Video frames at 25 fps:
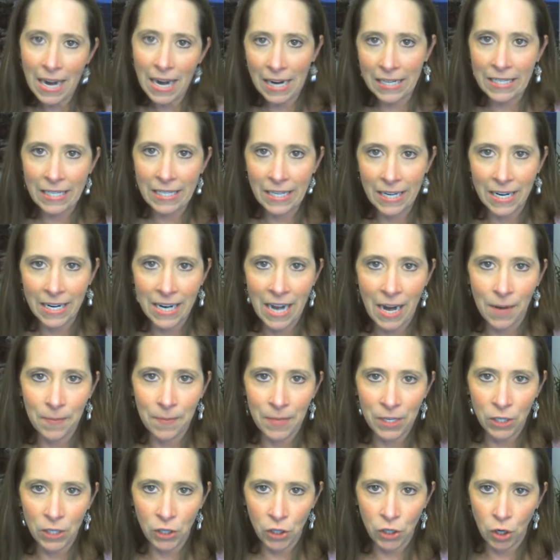idea came
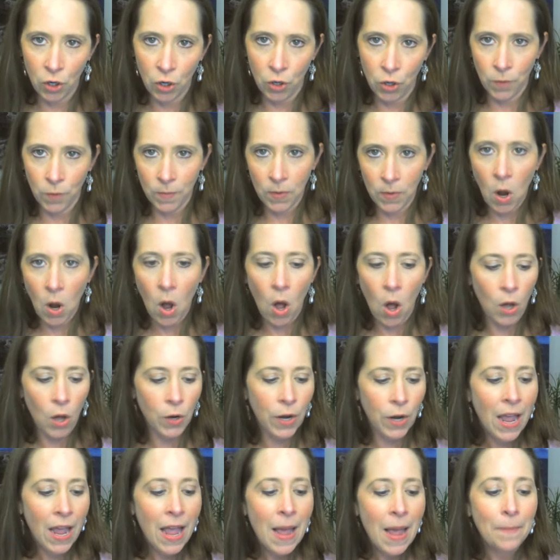this term
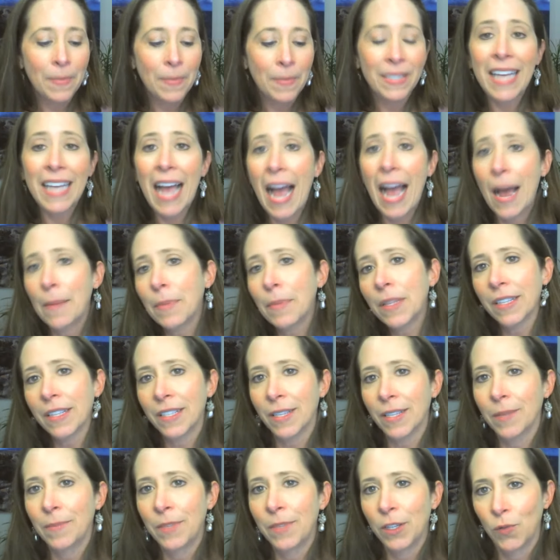called
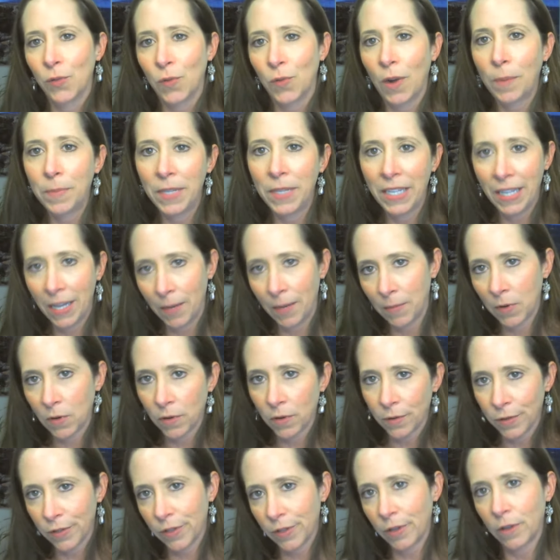metabolism disrupting
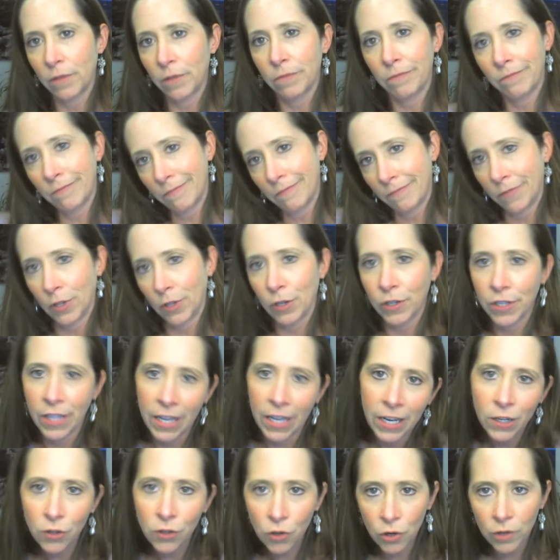chemicals. So there's the
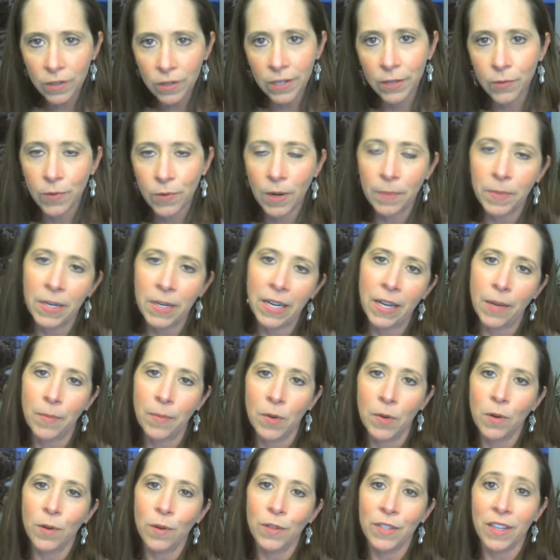endocrine disrupting
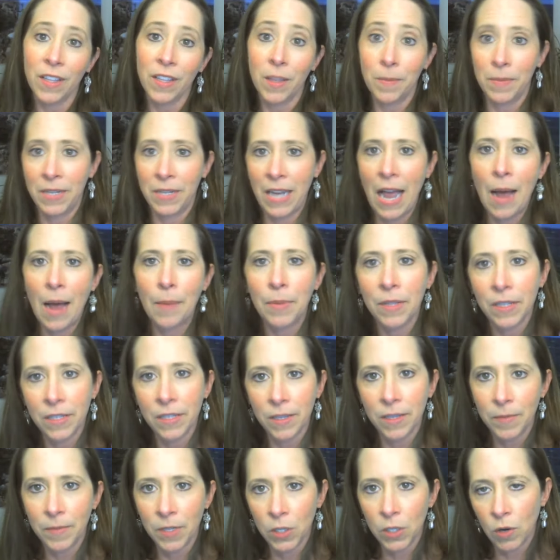chemicals and the
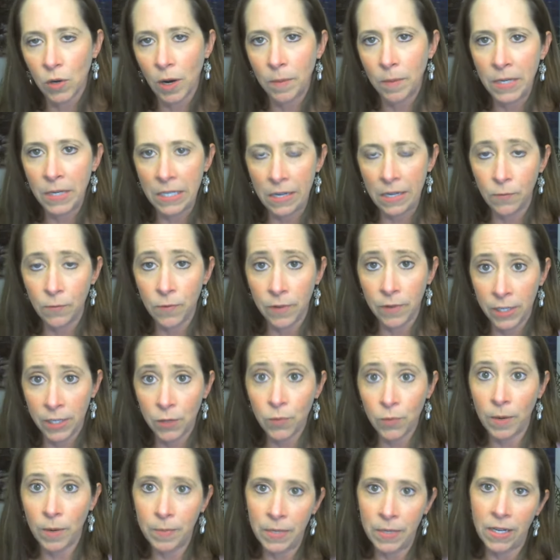metabolism
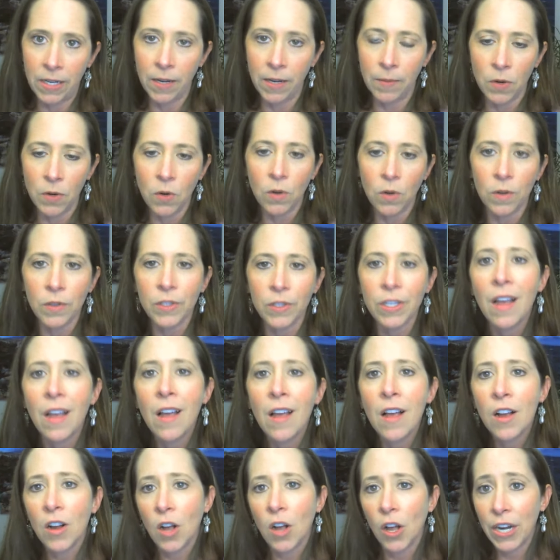disrupting chemicals
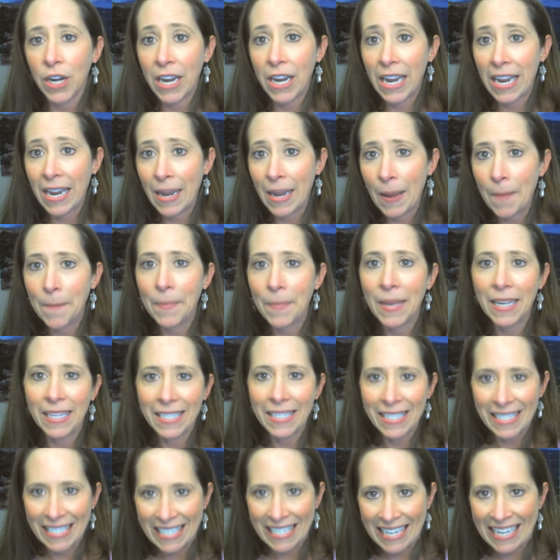called
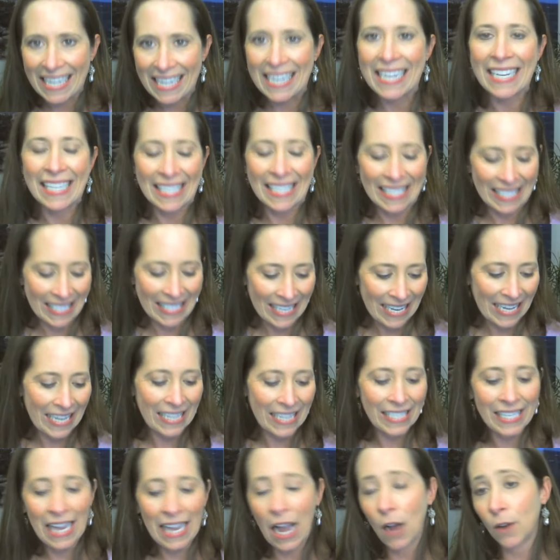MDC
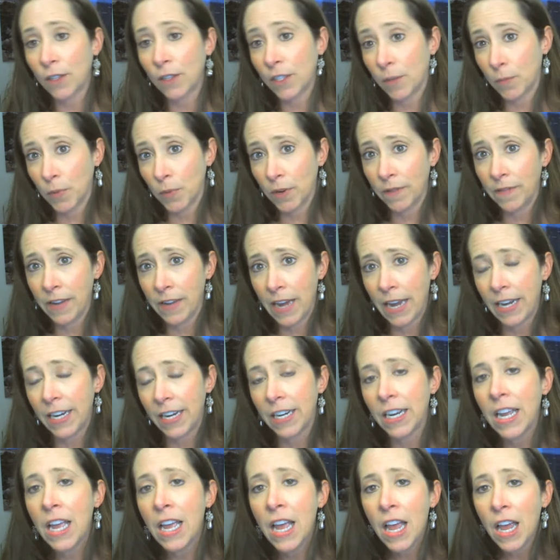is how it's
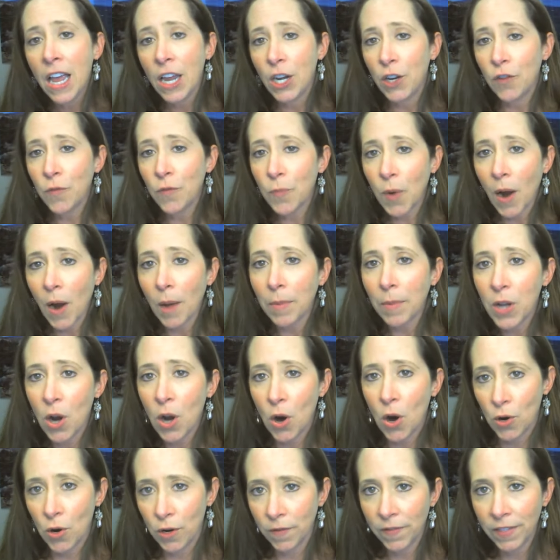abbreviated. And you've probably
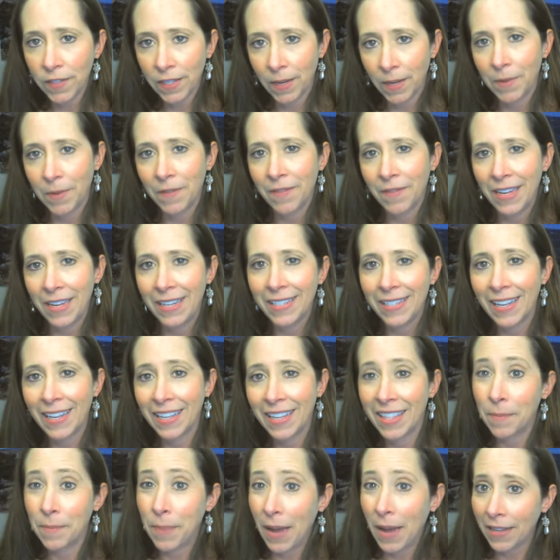heard of some of these,
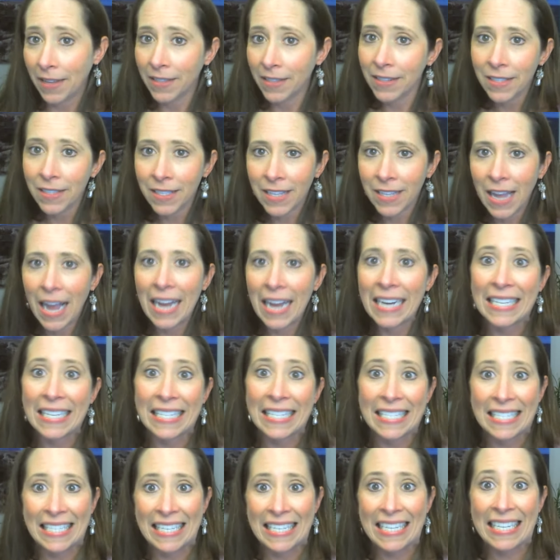like the pesticide
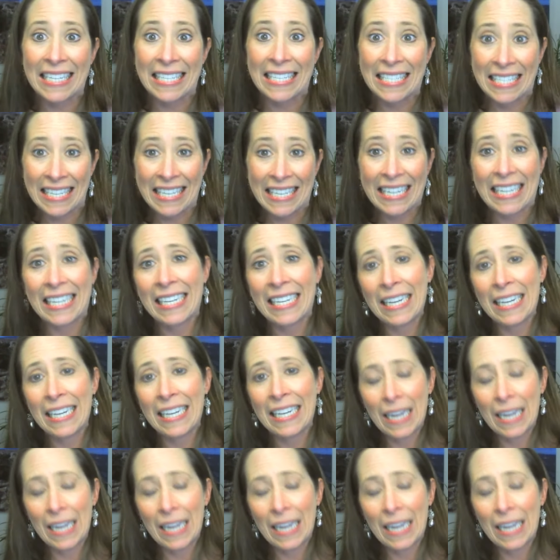DDT